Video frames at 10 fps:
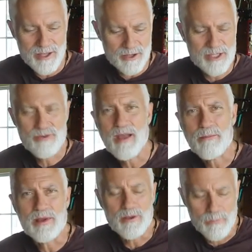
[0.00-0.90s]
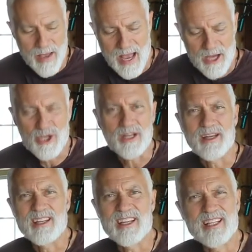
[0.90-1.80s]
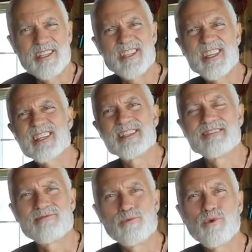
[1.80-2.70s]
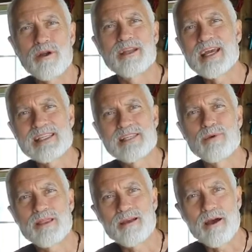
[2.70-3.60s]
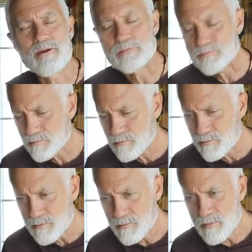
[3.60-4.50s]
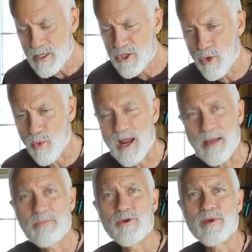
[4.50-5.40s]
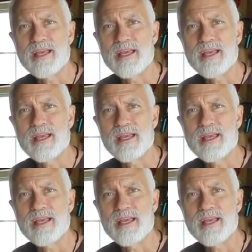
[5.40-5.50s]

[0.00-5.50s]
you'll scrape it, you'll bash it. It just doesn't work nicely with the gunnel. So what I'm